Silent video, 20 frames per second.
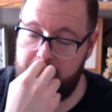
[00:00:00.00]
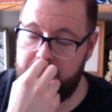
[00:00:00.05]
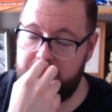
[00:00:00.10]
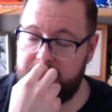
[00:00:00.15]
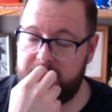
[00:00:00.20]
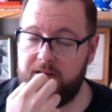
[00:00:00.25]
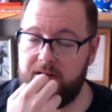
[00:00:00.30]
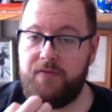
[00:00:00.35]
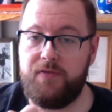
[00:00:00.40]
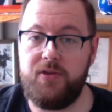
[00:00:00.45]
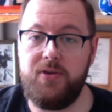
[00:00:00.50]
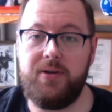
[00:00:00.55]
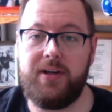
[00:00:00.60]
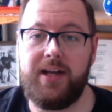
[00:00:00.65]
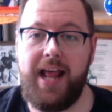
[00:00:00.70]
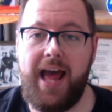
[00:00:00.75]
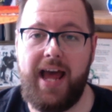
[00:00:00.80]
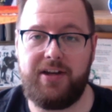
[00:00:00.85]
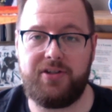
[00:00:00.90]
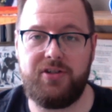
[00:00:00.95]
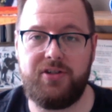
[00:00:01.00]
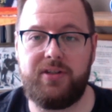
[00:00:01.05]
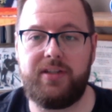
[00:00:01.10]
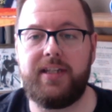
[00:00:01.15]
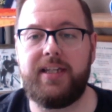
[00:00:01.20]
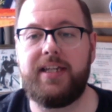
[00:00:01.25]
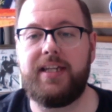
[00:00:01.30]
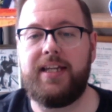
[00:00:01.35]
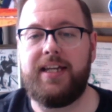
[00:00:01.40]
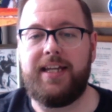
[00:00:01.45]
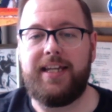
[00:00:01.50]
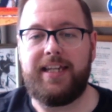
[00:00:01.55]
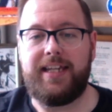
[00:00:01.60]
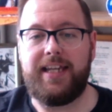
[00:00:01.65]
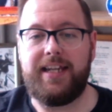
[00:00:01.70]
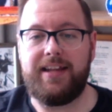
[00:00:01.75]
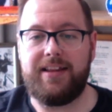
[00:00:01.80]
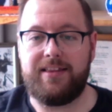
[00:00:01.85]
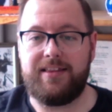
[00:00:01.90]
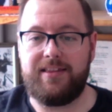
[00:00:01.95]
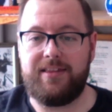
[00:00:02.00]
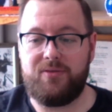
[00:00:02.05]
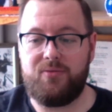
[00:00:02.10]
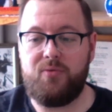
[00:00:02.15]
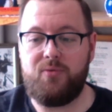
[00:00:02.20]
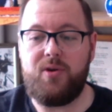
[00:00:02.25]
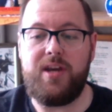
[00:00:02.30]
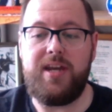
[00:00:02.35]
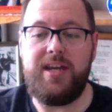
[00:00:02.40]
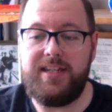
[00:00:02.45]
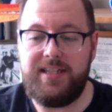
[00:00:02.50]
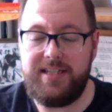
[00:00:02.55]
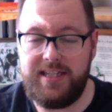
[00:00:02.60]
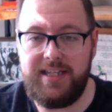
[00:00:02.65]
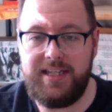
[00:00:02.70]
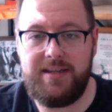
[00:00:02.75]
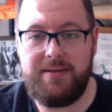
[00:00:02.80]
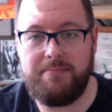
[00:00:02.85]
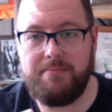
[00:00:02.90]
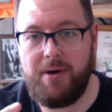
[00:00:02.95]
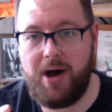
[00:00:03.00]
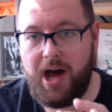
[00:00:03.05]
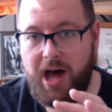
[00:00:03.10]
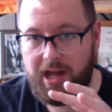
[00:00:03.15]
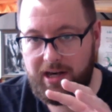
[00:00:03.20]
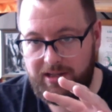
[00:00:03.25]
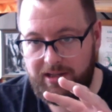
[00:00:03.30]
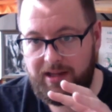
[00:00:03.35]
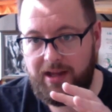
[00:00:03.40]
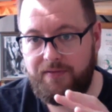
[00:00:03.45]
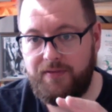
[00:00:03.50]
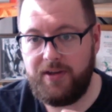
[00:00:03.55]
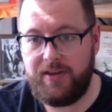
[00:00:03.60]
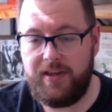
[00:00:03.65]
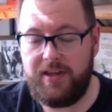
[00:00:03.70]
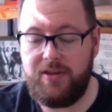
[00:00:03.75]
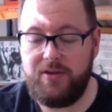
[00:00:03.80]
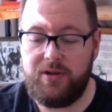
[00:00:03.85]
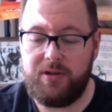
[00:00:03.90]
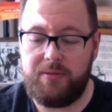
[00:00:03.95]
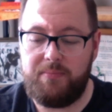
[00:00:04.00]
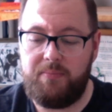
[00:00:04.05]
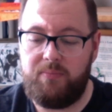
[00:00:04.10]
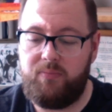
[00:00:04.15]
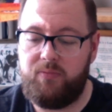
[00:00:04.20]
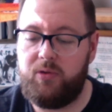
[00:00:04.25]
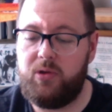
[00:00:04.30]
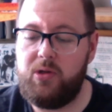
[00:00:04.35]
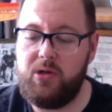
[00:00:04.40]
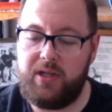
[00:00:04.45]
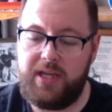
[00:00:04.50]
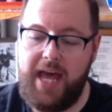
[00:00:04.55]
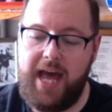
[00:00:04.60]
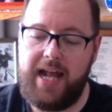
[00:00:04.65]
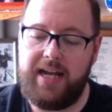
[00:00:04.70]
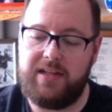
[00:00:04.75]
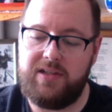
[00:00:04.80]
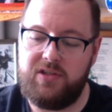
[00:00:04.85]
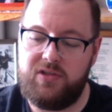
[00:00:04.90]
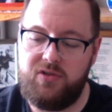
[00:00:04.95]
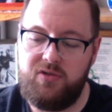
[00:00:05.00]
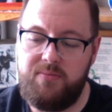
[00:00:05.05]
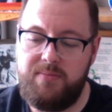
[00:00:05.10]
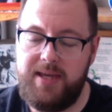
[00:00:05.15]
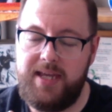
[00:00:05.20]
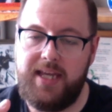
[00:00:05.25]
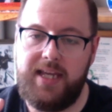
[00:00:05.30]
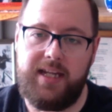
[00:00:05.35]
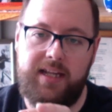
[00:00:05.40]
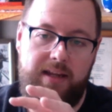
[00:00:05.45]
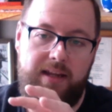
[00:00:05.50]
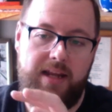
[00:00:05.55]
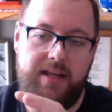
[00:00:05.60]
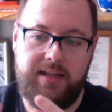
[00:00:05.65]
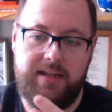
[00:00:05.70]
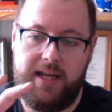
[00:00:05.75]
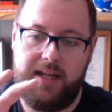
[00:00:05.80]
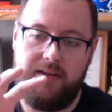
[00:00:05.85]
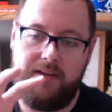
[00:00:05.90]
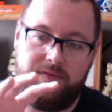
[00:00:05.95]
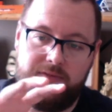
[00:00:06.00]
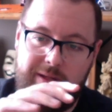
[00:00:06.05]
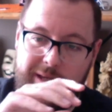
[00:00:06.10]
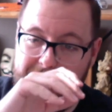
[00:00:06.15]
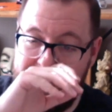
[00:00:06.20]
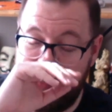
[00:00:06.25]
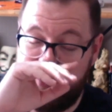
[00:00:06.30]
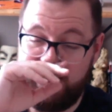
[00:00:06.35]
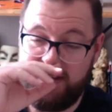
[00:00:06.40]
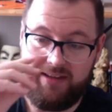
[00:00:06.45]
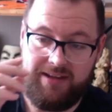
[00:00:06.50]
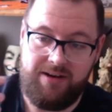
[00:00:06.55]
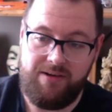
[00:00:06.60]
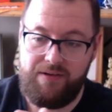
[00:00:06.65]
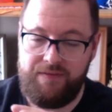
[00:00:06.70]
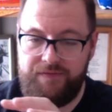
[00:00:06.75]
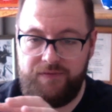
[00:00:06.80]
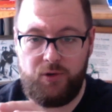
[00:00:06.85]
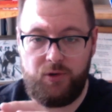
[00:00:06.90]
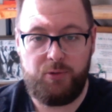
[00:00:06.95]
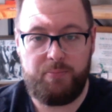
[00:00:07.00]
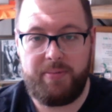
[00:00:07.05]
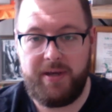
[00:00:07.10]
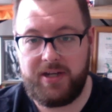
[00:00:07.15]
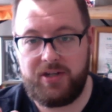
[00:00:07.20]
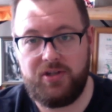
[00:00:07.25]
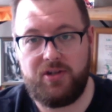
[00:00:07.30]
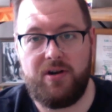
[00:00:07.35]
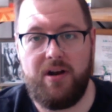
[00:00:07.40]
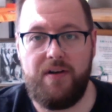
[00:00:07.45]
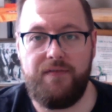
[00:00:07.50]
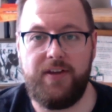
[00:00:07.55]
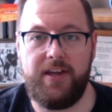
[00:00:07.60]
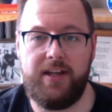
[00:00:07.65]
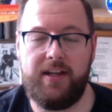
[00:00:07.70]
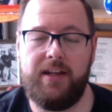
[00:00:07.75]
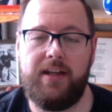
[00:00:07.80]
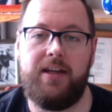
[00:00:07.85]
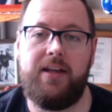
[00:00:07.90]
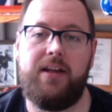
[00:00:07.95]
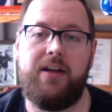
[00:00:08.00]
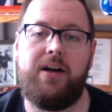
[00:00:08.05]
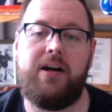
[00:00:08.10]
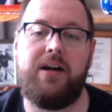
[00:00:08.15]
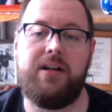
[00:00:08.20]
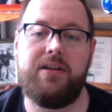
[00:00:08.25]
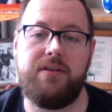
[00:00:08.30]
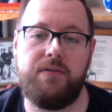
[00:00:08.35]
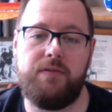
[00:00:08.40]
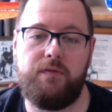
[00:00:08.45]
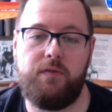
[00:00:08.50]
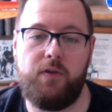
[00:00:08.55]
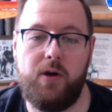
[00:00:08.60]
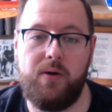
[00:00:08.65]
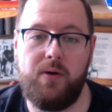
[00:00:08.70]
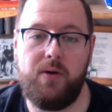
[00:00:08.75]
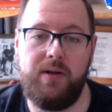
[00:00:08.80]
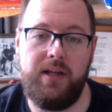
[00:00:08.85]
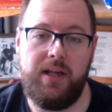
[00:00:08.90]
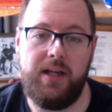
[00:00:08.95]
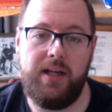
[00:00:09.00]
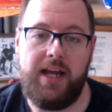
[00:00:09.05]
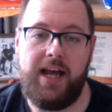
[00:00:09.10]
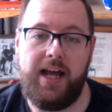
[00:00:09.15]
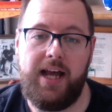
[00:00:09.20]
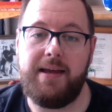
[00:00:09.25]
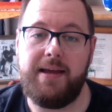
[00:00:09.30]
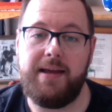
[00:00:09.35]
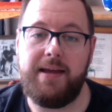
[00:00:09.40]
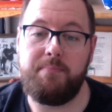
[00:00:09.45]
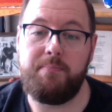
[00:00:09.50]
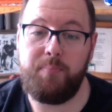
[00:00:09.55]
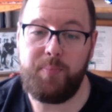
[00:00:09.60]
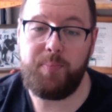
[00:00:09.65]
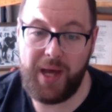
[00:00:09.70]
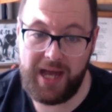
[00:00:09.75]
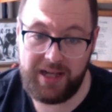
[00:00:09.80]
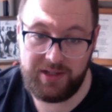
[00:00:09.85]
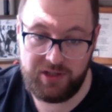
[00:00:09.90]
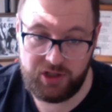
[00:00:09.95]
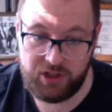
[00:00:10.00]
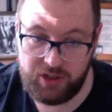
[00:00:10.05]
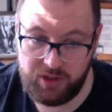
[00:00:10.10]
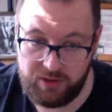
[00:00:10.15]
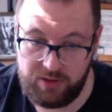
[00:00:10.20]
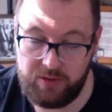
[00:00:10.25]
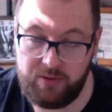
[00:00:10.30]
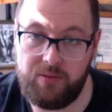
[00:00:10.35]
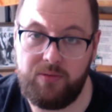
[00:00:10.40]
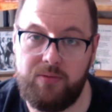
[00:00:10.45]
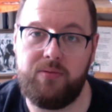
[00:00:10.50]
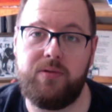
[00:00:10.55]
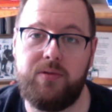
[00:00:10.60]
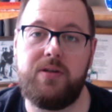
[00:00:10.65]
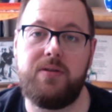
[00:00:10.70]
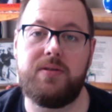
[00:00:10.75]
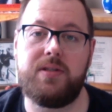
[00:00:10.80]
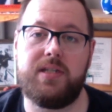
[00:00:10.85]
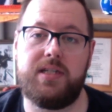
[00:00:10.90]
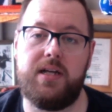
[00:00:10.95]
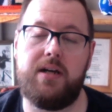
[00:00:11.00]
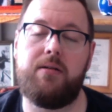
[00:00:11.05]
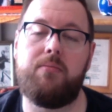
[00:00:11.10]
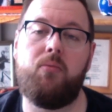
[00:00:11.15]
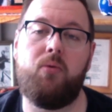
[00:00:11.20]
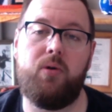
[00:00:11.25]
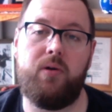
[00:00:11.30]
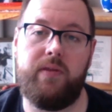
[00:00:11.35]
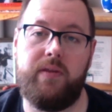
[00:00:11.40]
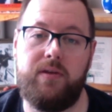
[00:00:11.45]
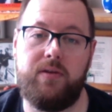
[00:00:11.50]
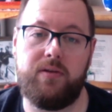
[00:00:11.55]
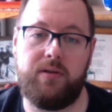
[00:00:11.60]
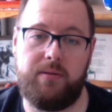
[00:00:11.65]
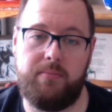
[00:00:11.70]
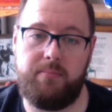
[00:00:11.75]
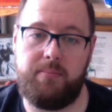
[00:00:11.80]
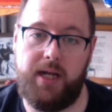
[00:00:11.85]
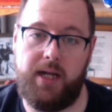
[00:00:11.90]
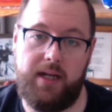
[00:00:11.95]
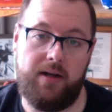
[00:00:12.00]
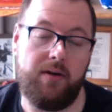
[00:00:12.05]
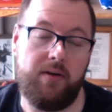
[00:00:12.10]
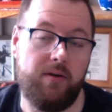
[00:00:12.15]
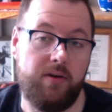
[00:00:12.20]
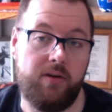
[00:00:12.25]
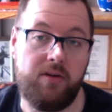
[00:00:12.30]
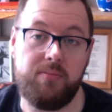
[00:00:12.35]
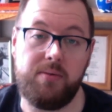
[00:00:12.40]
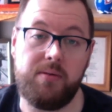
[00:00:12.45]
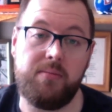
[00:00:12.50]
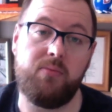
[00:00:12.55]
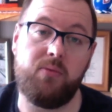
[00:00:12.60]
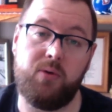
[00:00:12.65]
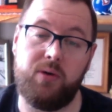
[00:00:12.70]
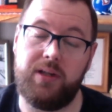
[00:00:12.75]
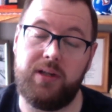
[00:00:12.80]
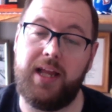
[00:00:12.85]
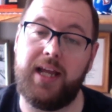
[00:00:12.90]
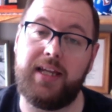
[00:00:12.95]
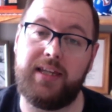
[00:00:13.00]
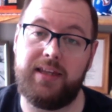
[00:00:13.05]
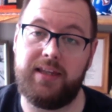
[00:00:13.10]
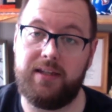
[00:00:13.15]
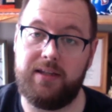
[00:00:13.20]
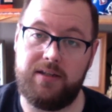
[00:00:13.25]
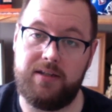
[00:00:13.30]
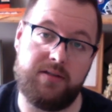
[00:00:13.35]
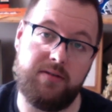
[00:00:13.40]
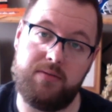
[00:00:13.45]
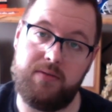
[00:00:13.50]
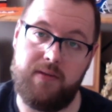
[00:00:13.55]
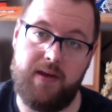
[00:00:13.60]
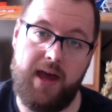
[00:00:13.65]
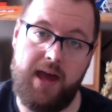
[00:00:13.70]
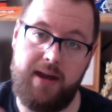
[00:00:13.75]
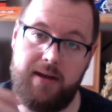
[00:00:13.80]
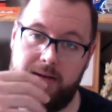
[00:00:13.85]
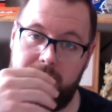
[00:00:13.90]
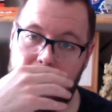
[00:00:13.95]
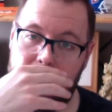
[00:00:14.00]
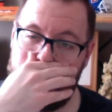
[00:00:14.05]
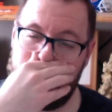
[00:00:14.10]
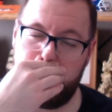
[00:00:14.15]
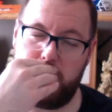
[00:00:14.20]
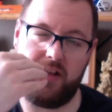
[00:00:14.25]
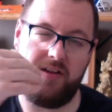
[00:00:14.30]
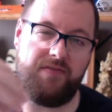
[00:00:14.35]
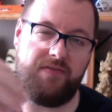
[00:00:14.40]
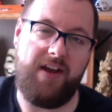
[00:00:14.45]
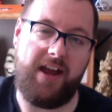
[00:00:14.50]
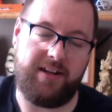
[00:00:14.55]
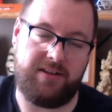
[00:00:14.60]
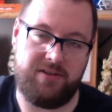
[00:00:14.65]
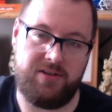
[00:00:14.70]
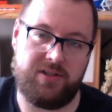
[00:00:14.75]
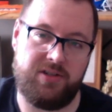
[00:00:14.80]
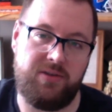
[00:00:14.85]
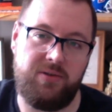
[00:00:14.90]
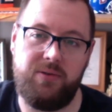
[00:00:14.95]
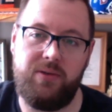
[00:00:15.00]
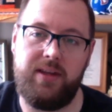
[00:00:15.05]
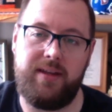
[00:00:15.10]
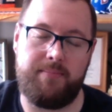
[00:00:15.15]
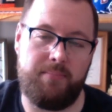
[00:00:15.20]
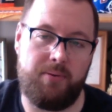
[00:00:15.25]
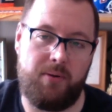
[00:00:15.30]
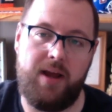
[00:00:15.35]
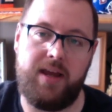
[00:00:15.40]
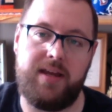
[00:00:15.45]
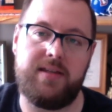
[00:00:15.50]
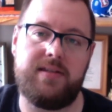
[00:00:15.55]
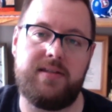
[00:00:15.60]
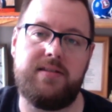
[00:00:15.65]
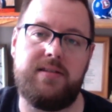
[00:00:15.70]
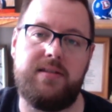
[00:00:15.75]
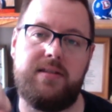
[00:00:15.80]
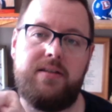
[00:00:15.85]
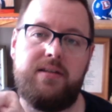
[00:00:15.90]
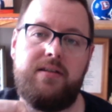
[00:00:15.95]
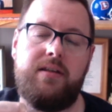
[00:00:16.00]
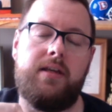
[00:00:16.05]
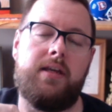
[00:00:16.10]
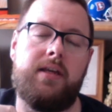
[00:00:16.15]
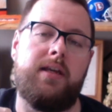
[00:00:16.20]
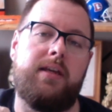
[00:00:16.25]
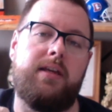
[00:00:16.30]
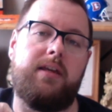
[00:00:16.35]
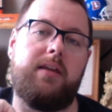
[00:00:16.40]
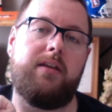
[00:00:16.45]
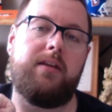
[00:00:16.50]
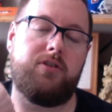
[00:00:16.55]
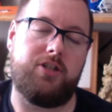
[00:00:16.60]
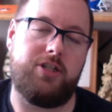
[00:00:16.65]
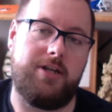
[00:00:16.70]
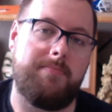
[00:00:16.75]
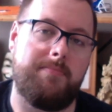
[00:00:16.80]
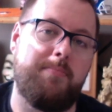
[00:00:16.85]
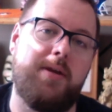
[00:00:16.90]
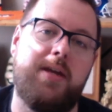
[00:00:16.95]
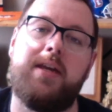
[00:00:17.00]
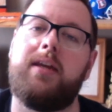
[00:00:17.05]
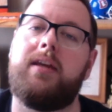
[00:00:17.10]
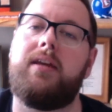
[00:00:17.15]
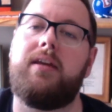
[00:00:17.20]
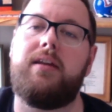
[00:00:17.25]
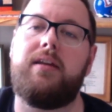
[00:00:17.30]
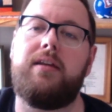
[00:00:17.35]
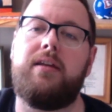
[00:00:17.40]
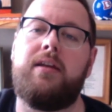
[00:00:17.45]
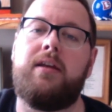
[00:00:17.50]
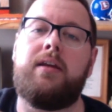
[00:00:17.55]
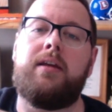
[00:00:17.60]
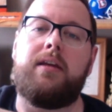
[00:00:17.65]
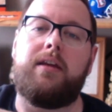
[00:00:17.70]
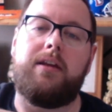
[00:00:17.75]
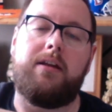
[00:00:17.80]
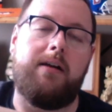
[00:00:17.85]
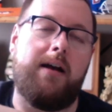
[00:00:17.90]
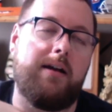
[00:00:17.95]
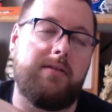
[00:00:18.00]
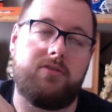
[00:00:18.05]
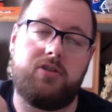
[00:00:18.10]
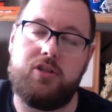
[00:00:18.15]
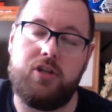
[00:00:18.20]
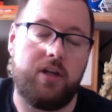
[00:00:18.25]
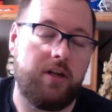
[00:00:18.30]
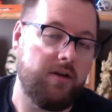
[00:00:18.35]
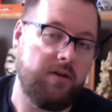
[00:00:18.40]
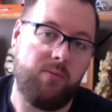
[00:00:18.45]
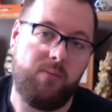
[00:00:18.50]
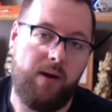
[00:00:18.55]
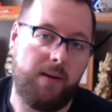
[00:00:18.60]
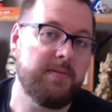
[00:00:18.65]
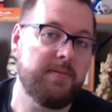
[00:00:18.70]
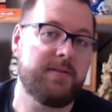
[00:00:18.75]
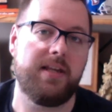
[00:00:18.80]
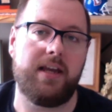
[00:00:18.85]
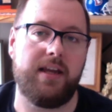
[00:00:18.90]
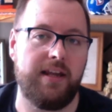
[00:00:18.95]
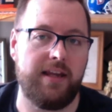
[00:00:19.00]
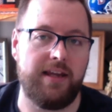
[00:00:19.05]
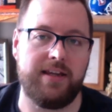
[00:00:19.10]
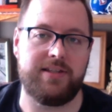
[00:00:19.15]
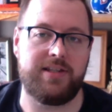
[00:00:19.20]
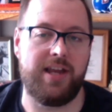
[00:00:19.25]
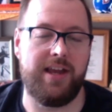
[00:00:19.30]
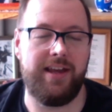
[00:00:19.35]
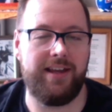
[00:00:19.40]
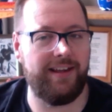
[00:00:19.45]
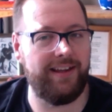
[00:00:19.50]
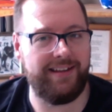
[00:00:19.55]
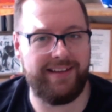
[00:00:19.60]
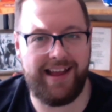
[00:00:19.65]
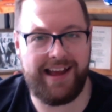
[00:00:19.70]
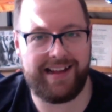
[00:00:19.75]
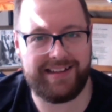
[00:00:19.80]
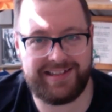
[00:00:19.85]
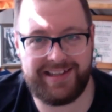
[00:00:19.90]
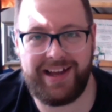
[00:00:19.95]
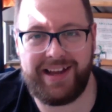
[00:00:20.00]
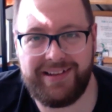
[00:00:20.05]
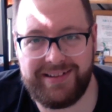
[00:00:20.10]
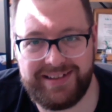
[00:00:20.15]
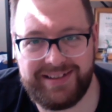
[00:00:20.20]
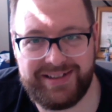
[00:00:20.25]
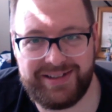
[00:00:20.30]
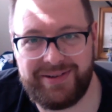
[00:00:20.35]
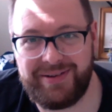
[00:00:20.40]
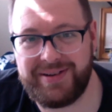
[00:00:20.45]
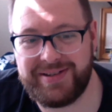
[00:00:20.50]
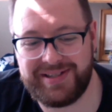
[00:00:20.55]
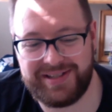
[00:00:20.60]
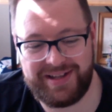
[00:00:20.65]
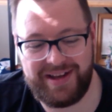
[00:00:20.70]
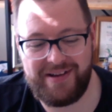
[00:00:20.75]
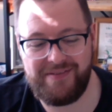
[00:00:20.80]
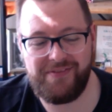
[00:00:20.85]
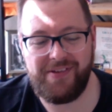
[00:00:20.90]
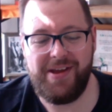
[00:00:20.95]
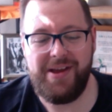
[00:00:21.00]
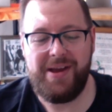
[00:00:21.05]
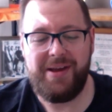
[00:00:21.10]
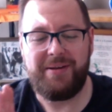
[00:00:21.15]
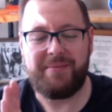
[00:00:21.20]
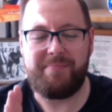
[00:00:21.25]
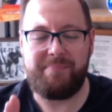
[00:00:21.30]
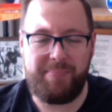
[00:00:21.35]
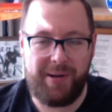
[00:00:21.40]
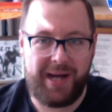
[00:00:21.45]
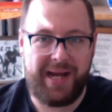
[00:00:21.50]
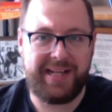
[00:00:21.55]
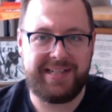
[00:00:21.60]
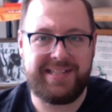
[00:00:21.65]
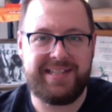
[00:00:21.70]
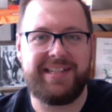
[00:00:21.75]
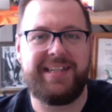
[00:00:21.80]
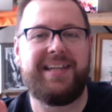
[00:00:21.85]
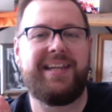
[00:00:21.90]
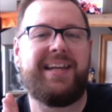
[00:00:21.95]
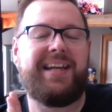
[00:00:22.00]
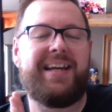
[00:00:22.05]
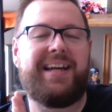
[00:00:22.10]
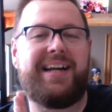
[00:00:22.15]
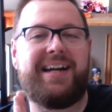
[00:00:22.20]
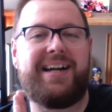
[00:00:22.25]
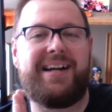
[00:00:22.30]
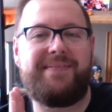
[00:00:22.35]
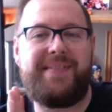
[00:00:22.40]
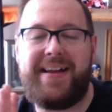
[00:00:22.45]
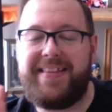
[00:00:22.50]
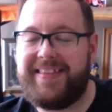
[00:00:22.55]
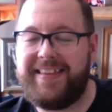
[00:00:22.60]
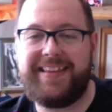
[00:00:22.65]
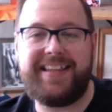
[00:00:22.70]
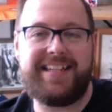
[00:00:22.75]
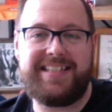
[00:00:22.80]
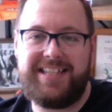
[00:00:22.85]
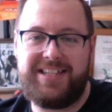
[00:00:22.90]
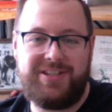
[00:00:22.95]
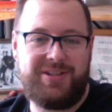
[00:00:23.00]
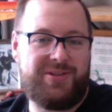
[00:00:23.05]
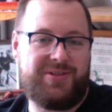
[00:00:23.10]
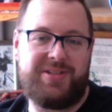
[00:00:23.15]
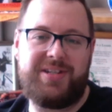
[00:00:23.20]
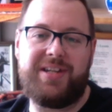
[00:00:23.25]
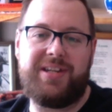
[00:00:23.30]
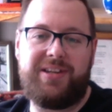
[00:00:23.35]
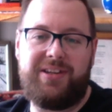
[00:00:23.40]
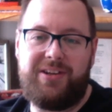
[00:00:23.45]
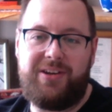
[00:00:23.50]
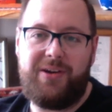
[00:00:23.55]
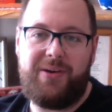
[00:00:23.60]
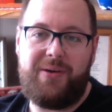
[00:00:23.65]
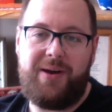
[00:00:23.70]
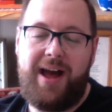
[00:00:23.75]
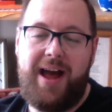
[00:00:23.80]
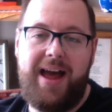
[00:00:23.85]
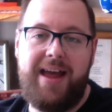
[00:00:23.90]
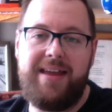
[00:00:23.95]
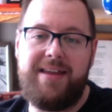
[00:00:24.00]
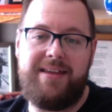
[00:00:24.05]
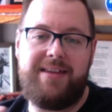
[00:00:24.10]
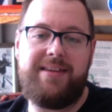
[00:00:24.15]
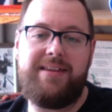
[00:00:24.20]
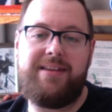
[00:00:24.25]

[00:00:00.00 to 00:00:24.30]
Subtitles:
So if you could actually get a 3D model of it that you could look at and zoom in and kind of get, a full picture of it on your phone, I bet you'd sell more than your competitor, or you'd be more likely to do that. There's other factors too, like price and shipping and how shitty your website is, that sort of stuff. But I think that's interesting. I